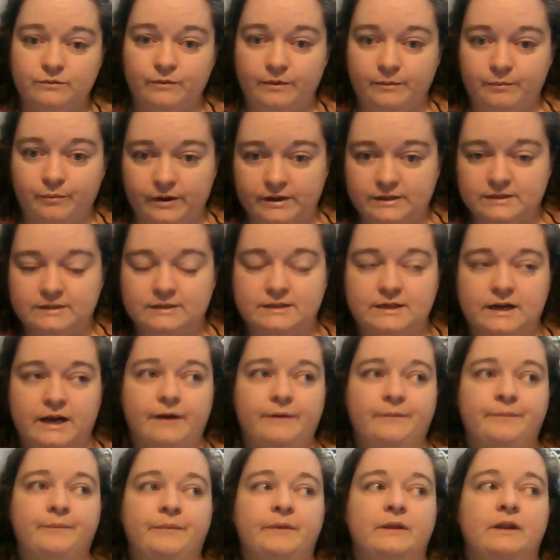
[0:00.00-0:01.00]

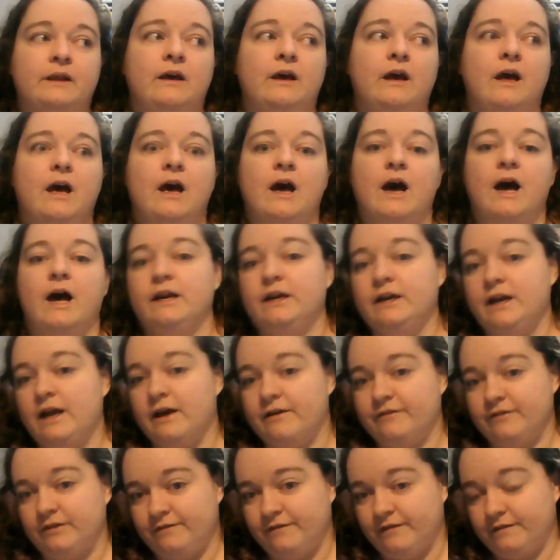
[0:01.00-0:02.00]
Wednesday, I didn't
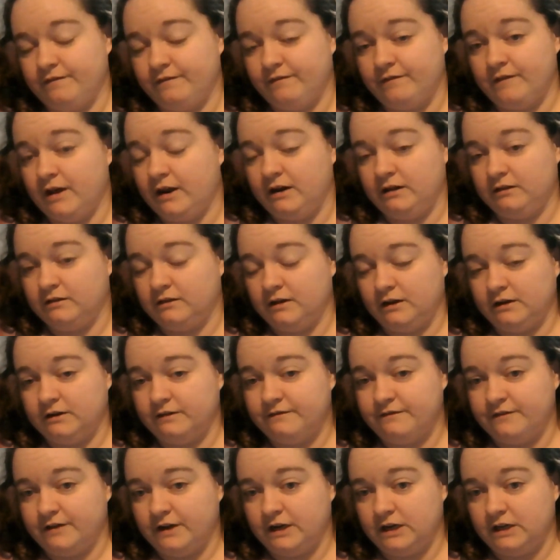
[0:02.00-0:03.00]
have anything to
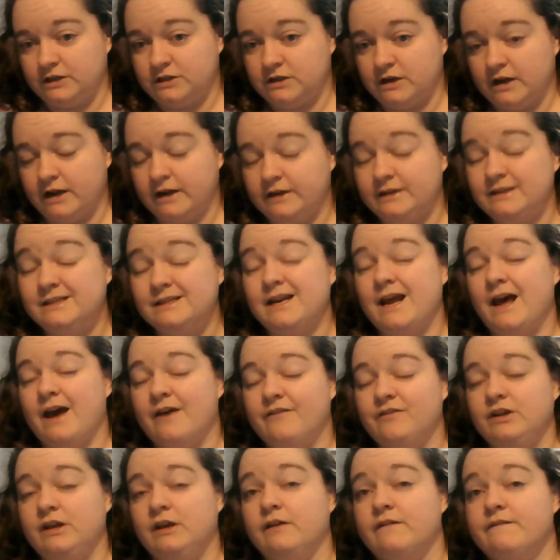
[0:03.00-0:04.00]
finish. I didn't have
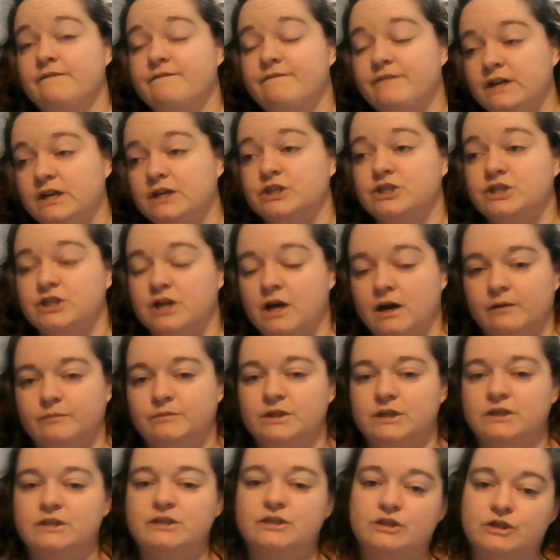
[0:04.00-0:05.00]
any finished
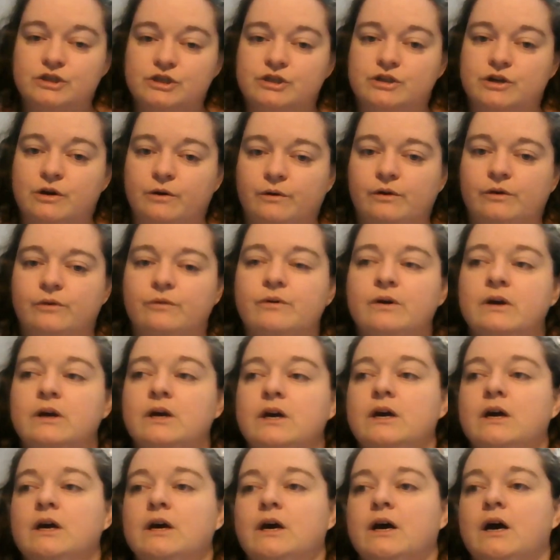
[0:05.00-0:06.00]
objects to show you.
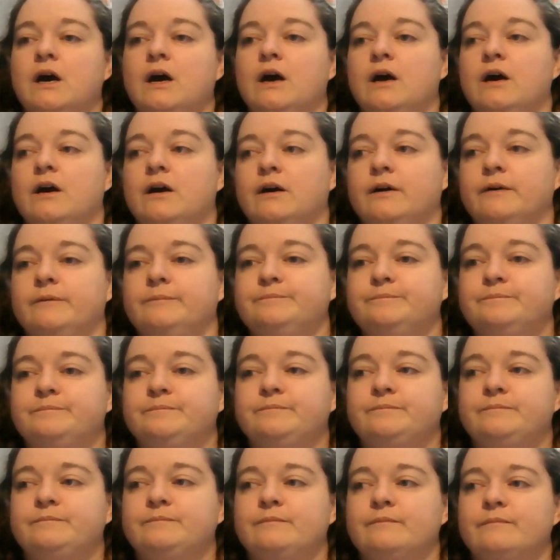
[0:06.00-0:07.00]
I
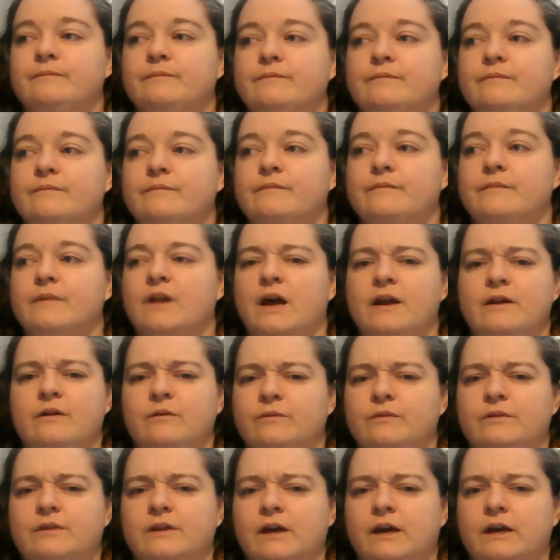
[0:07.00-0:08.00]

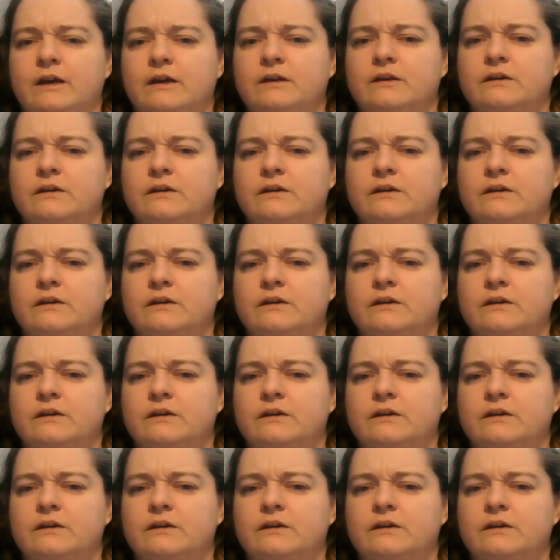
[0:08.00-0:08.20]
don't think.